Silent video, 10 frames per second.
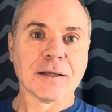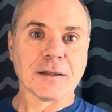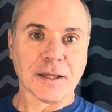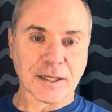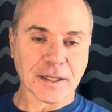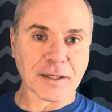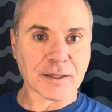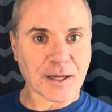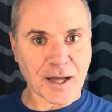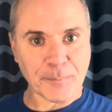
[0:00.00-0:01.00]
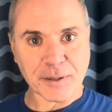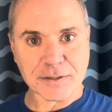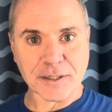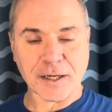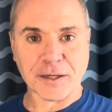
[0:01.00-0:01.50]
liking and
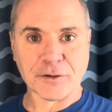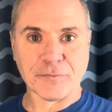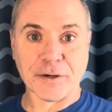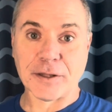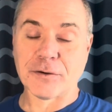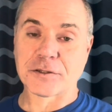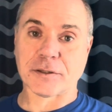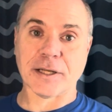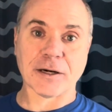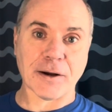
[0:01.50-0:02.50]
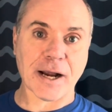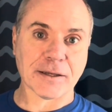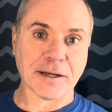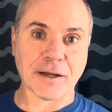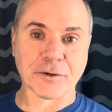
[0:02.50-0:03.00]
commenting on your videos or
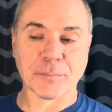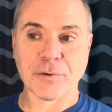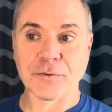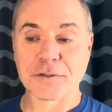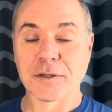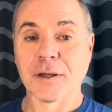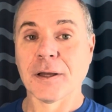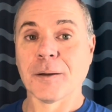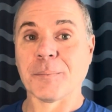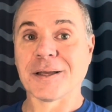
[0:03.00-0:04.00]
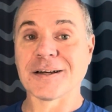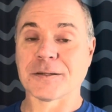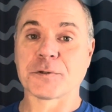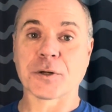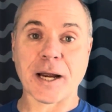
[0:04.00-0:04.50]
interacting on your posts because I'm
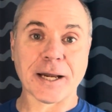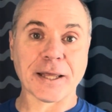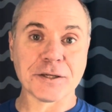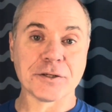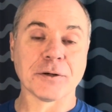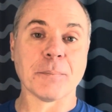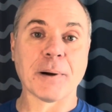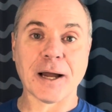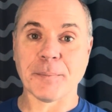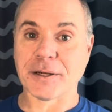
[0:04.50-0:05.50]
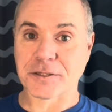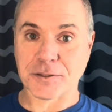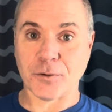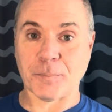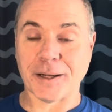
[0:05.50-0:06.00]
trying to get you to buy my
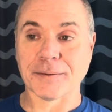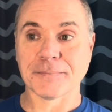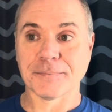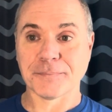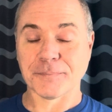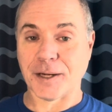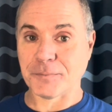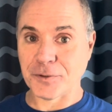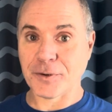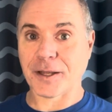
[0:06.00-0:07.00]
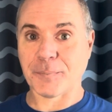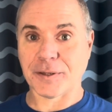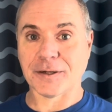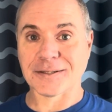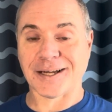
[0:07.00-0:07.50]
soap. I'm doing it
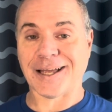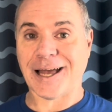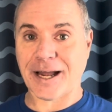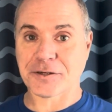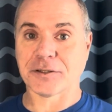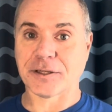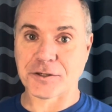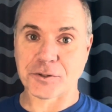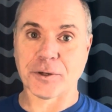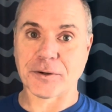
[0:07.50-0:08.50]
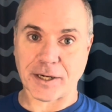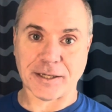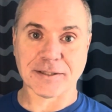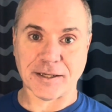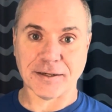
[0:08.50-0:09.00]
because I actually enjoy your
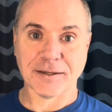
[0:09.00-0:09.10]
content.